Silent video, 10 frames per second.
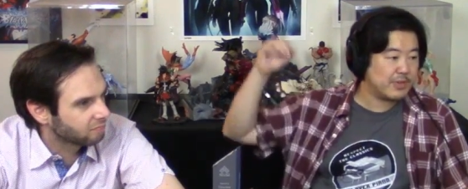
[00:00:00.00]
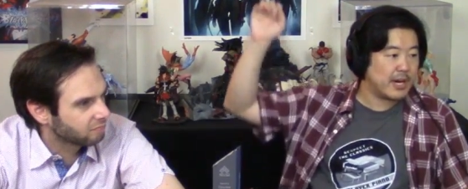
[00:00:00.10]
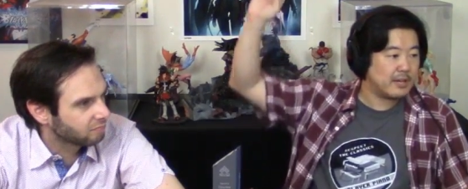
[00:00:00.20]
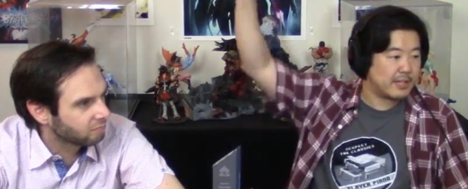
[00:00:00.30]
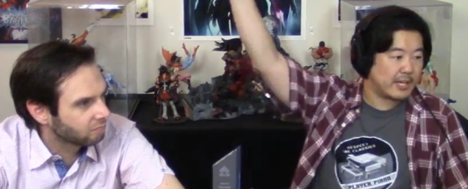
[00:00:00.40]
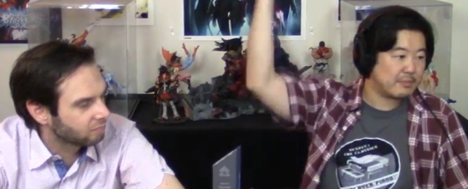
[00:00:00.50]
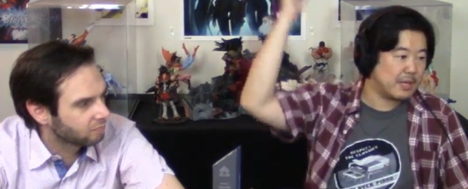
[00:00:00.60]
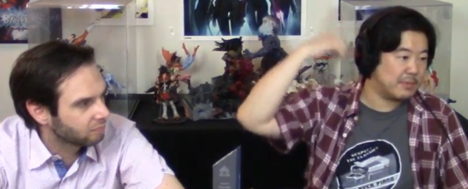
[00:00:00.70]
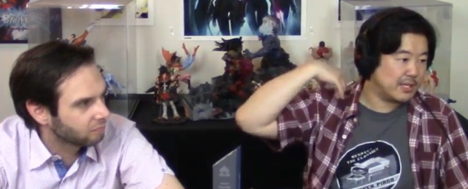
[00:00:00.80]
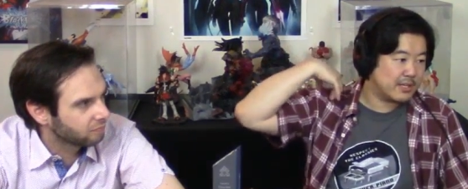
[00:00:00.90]
Speaker 1: got like
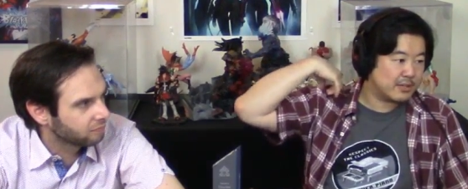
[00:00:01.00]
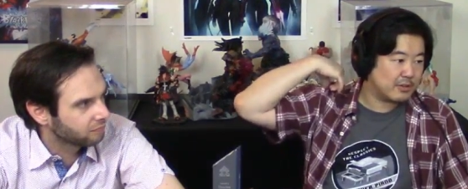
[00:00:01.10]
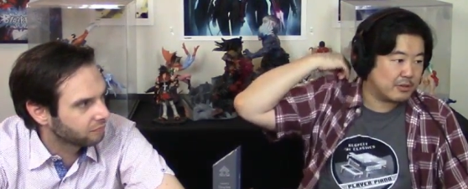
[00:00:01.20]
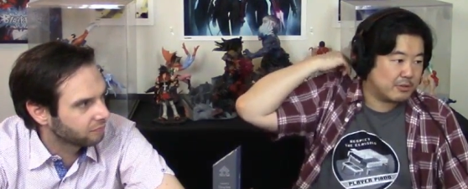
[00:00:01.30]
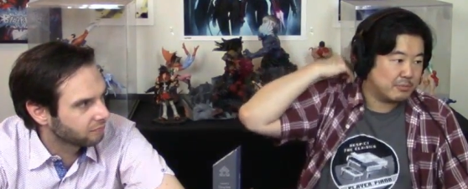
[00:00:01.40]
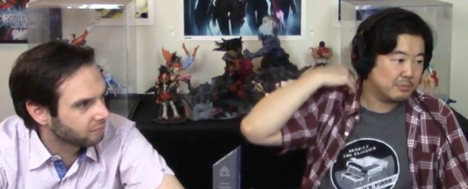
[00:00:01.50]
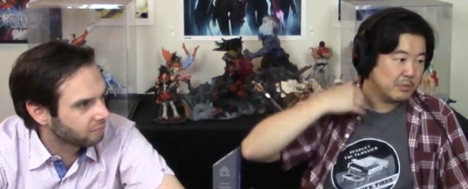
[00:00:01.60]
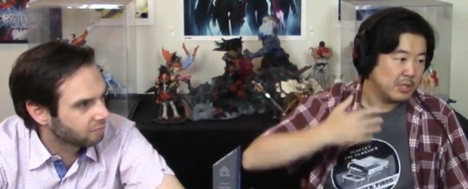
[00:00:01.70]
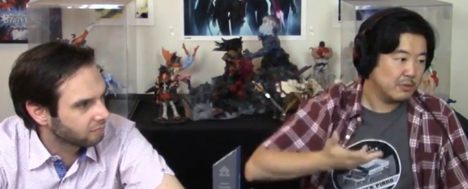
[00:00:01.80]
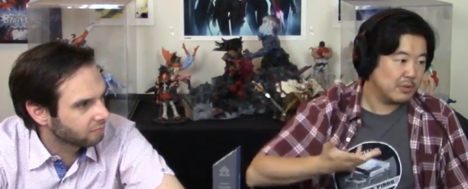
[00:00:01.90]
maybe another.
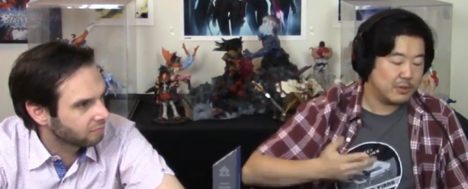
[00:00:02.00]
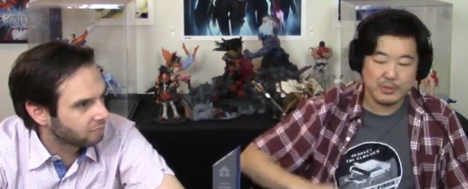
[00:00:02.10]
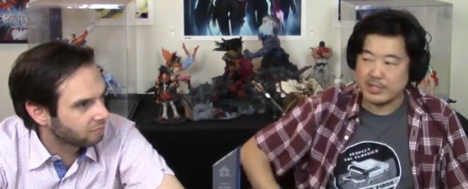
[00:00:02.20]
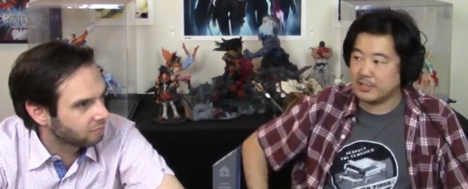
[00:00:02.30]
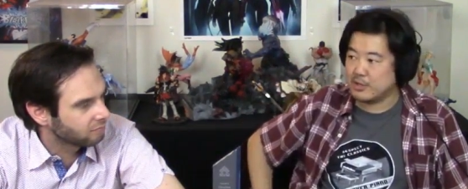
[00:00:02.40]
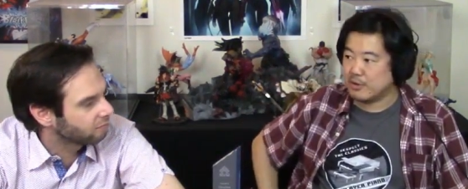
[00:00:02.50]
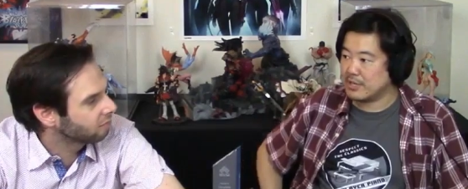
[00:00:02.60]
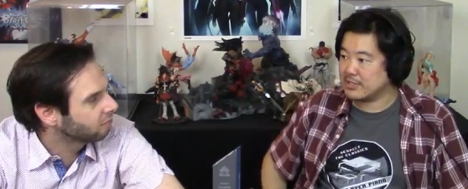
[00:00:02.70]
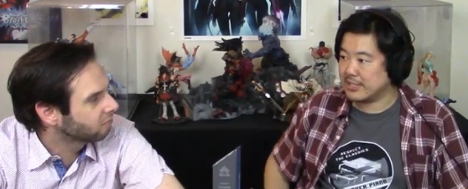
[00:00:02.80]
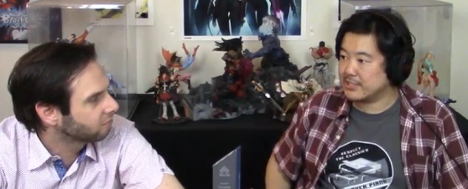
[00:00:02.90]
Well, we could go
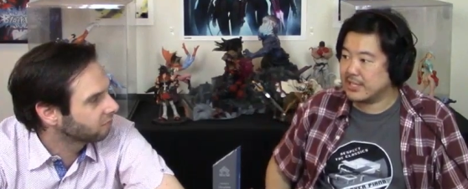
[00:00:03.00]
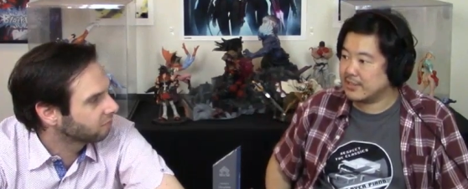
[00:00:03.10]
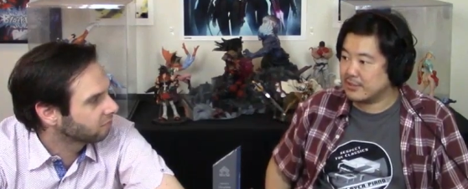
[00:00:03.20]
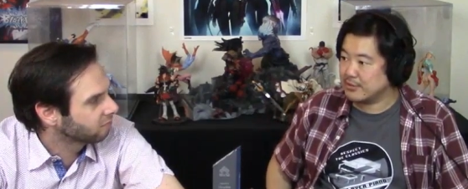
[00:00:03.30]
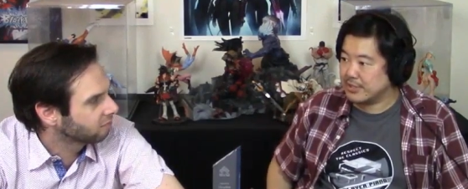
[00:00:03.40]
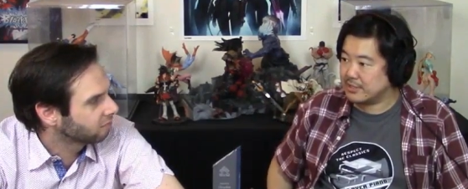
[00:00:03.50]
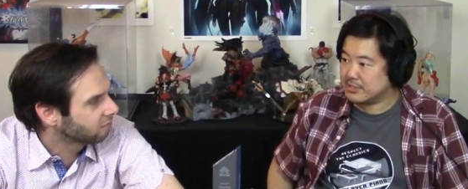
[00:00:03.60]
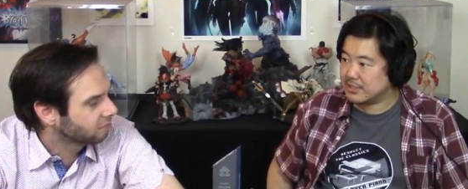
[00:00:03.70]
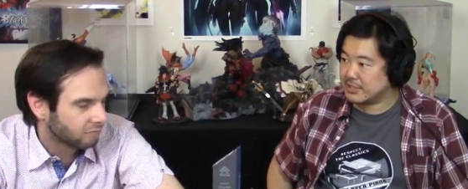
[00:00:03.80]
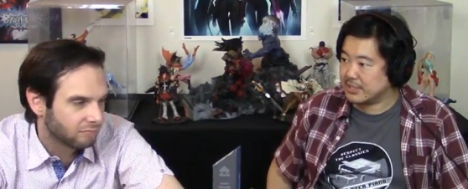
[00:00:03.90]
on to like ten thirty or
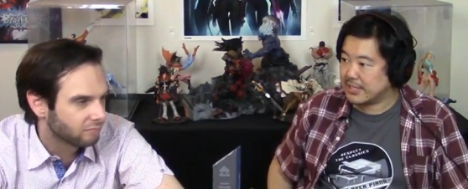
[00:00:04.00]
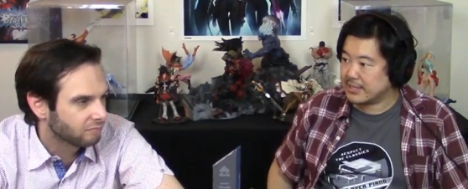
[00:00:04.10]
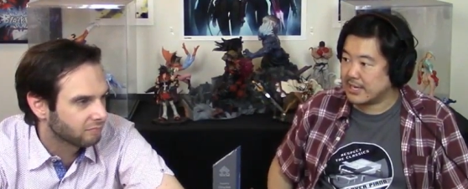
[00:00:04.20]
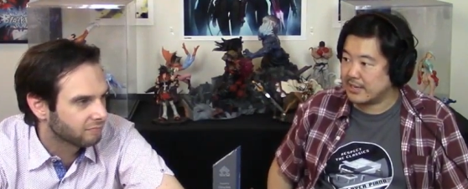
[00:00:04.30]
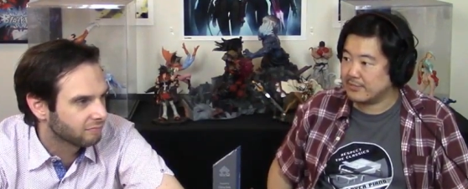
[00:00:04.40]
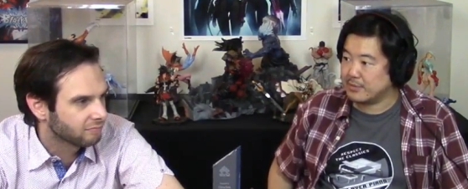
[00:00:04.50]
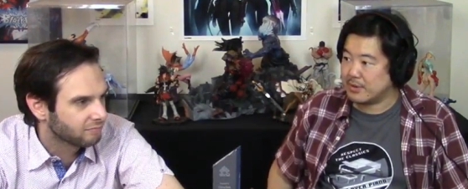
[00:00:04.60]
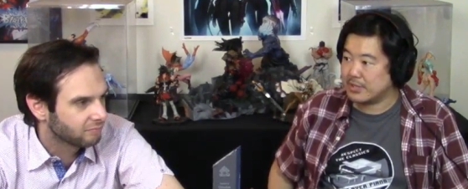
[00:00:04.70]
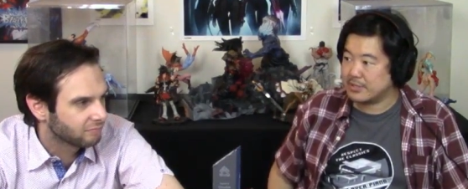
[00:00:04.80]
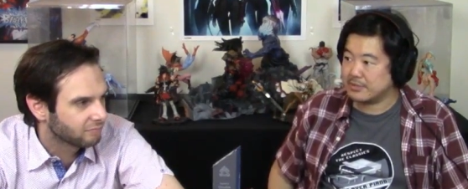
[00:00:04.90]
something like that if you
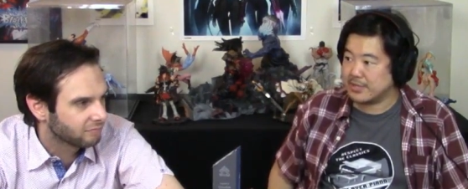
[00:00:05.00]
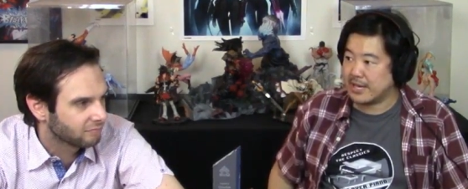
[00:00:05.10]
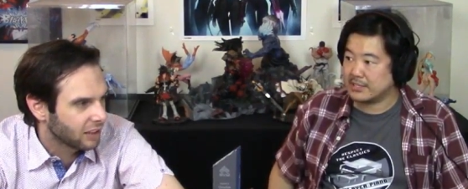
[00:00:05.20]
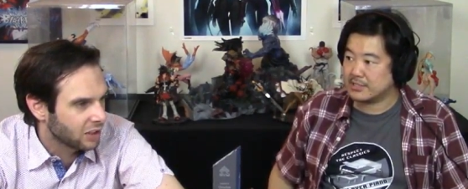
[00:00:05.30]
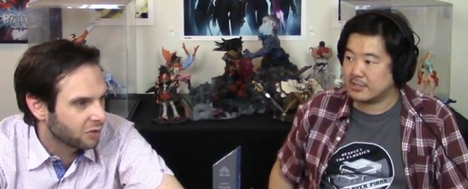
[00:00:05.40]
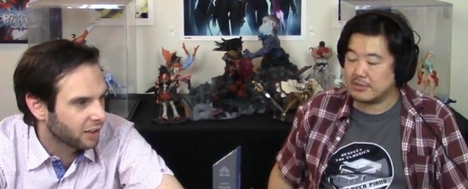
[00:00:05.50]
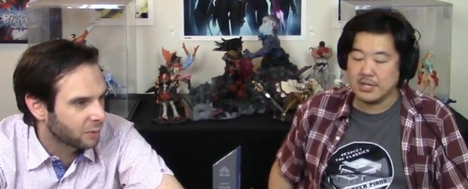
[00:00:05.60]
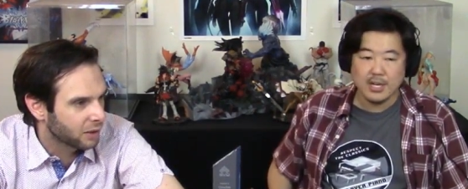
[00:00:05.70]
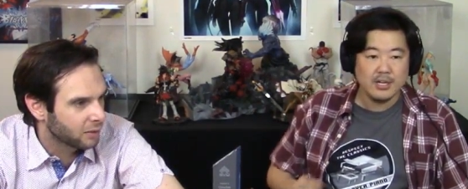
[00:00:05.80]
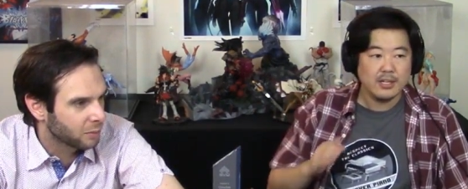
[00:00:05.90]
want to do that.
Speaker 2: That's so,
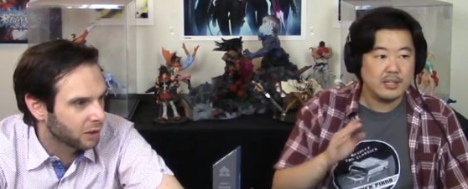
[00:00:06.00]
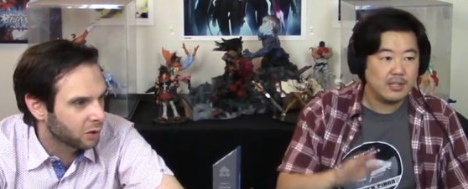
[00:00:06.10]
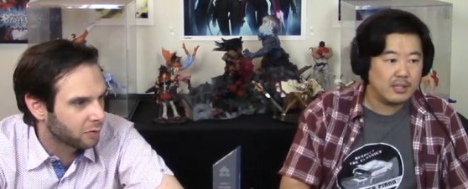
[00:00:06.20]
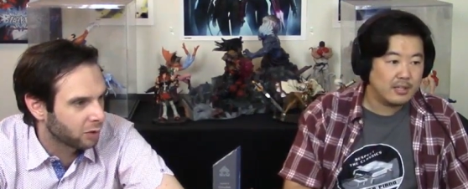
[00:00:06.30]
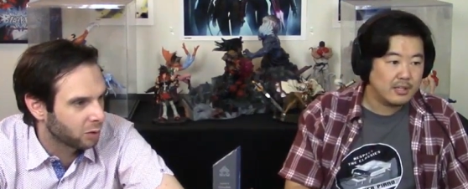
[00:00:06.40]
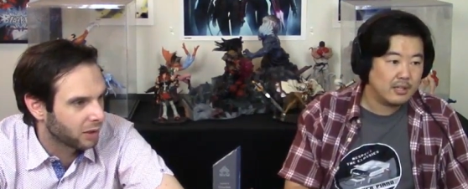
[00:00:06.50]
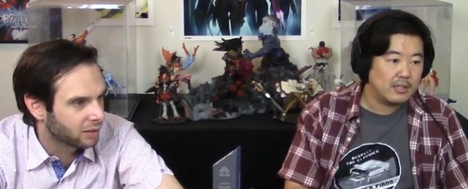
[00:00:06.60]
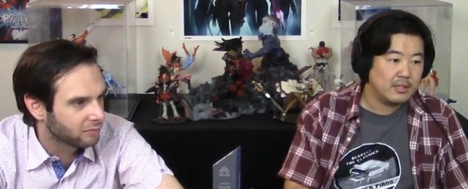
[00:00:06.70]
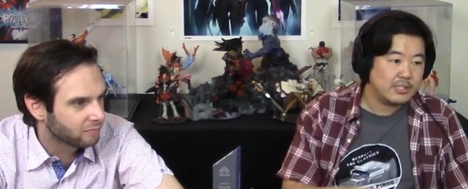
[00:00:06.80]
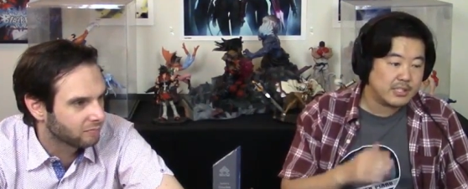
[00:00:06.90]
fine. We can we can do it for a little
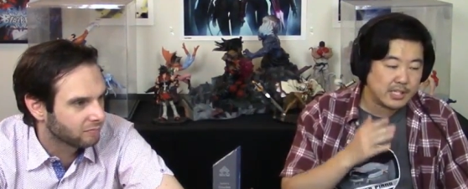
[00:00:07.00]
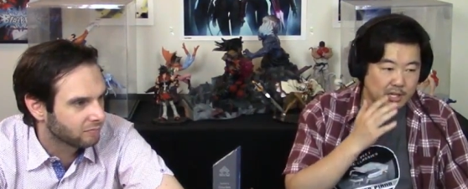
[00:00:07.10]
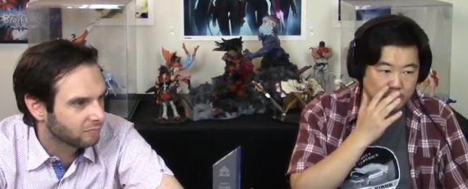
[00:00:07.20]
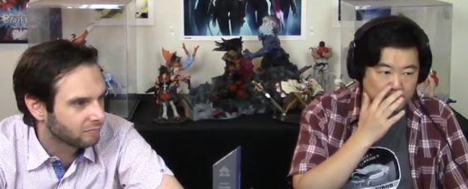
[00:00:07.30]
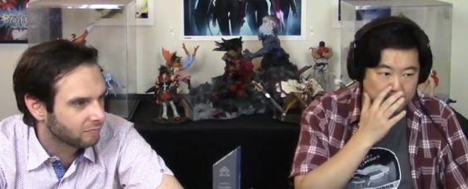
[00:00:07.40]
while.
Speaker 1: Let's take a quick